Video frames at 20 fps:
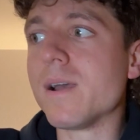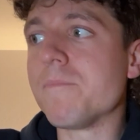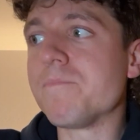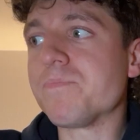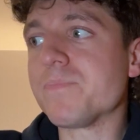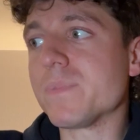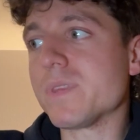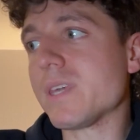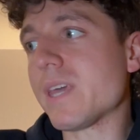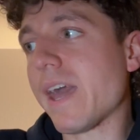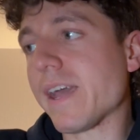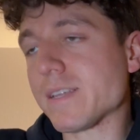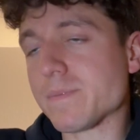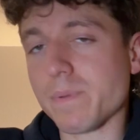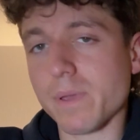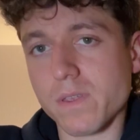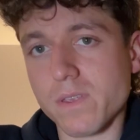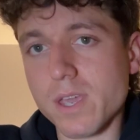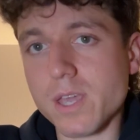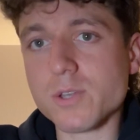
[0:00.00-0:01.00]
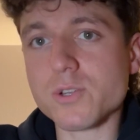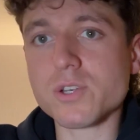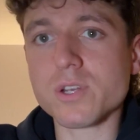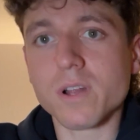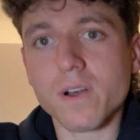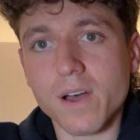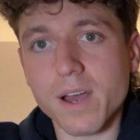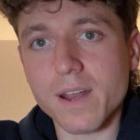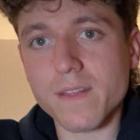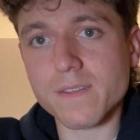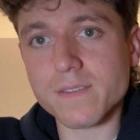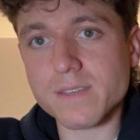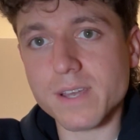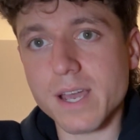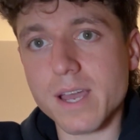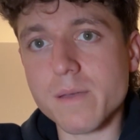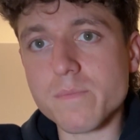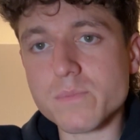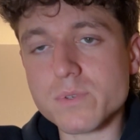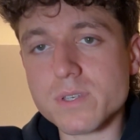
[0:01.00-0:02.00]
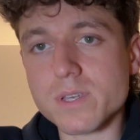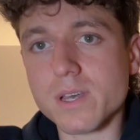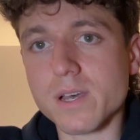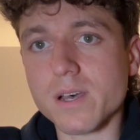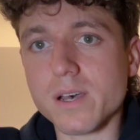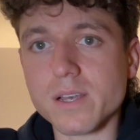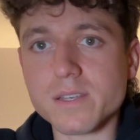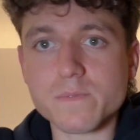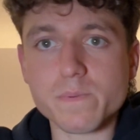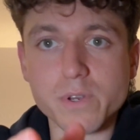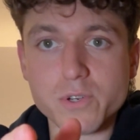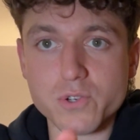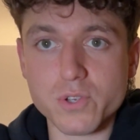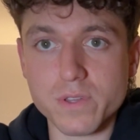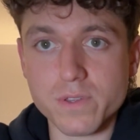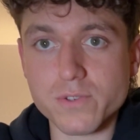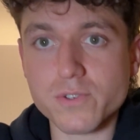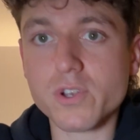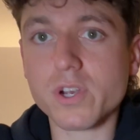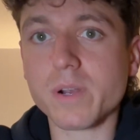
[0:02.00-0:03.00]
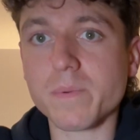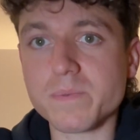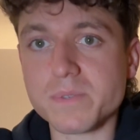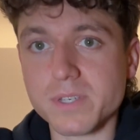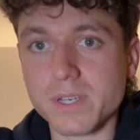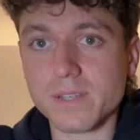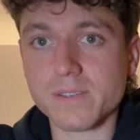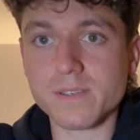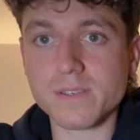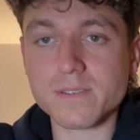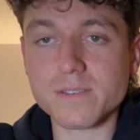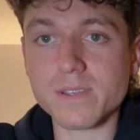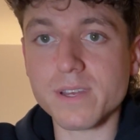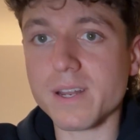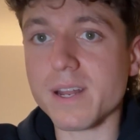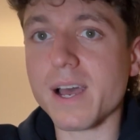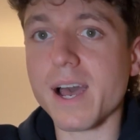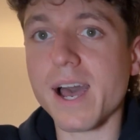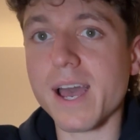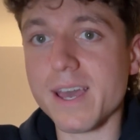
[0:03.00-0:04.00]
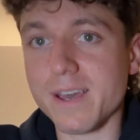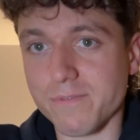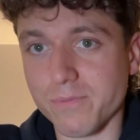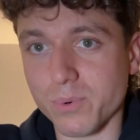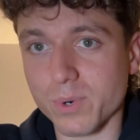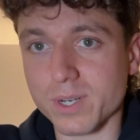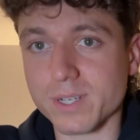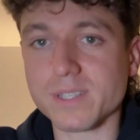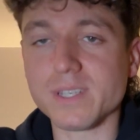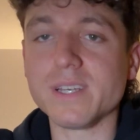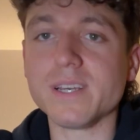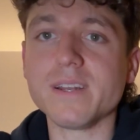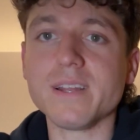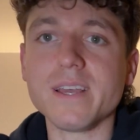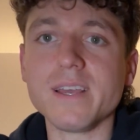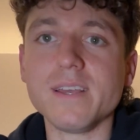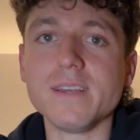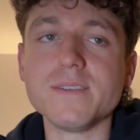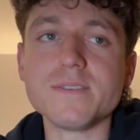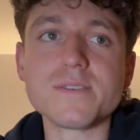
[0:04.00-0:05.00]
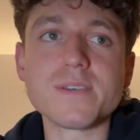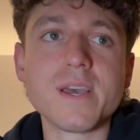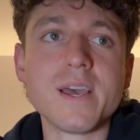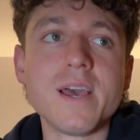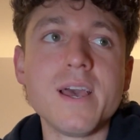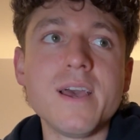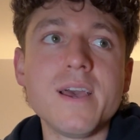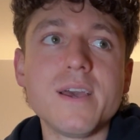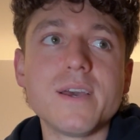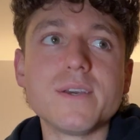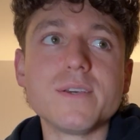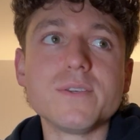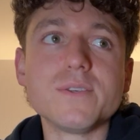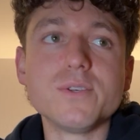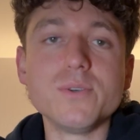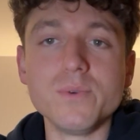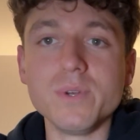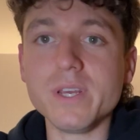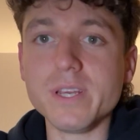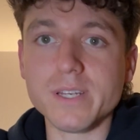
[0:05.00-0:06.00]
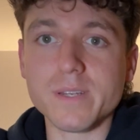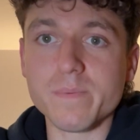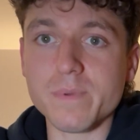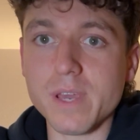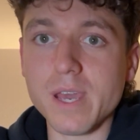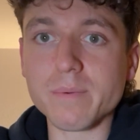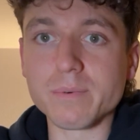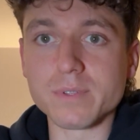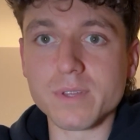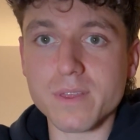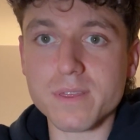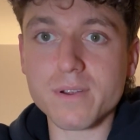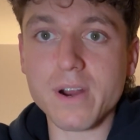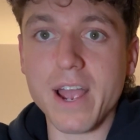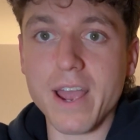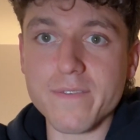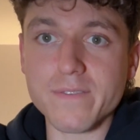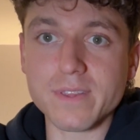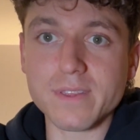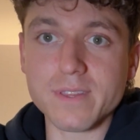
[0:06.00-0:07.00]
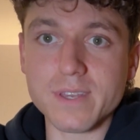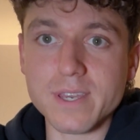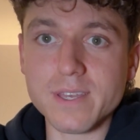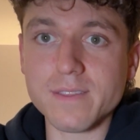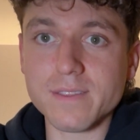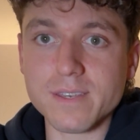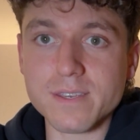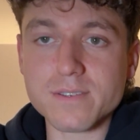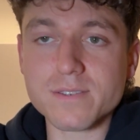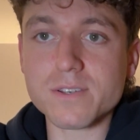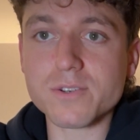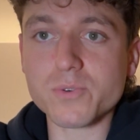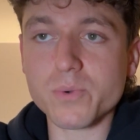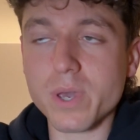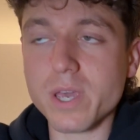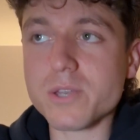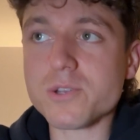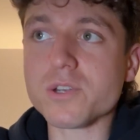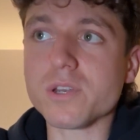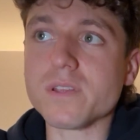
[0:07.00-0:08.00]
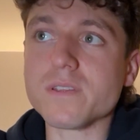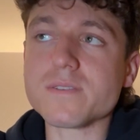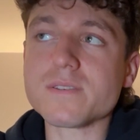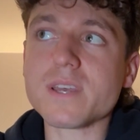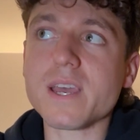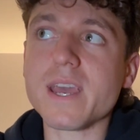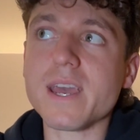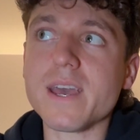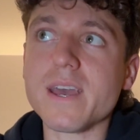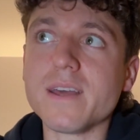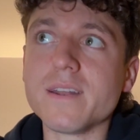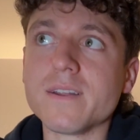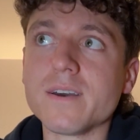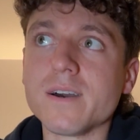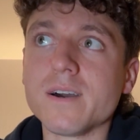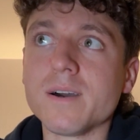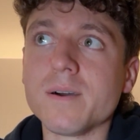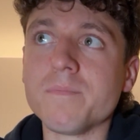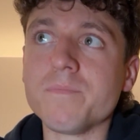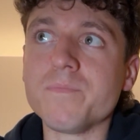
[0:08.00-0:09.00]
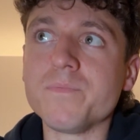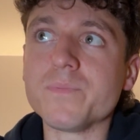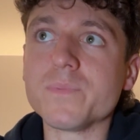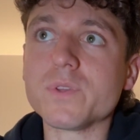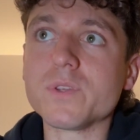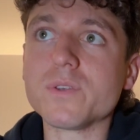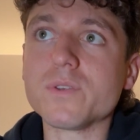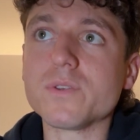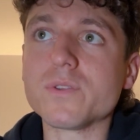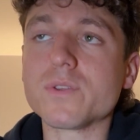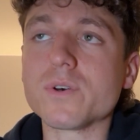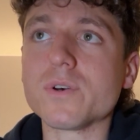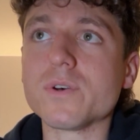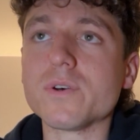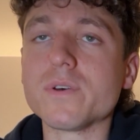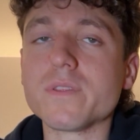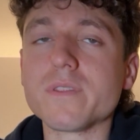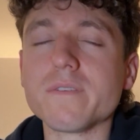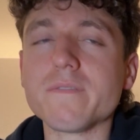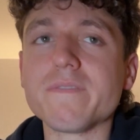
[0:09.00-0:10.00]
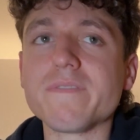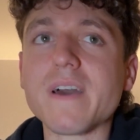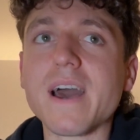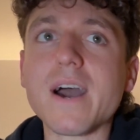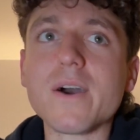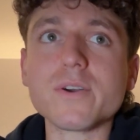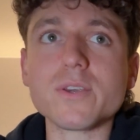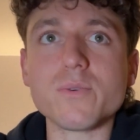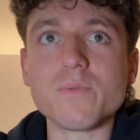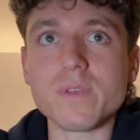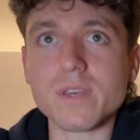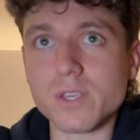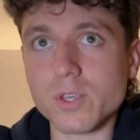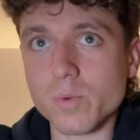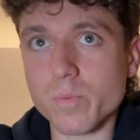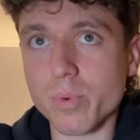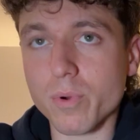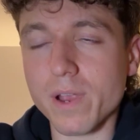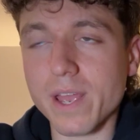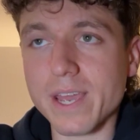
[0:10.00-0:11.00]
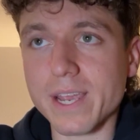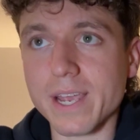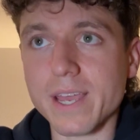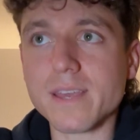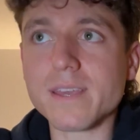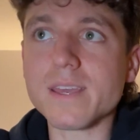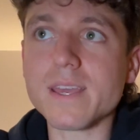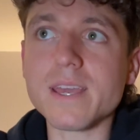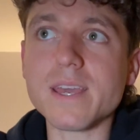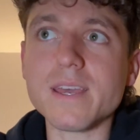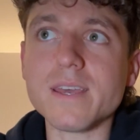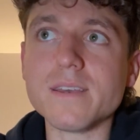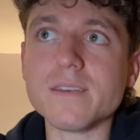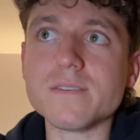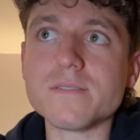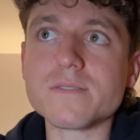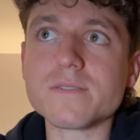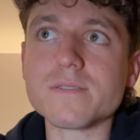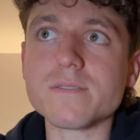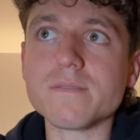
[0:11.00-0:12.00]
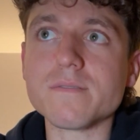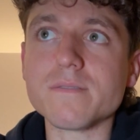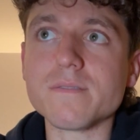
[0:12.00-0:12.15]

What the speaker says: the expectation a lot of the times, especially in the circumstances that I have worked in, is you need to be able to thrive in these situations. And the value that you bring is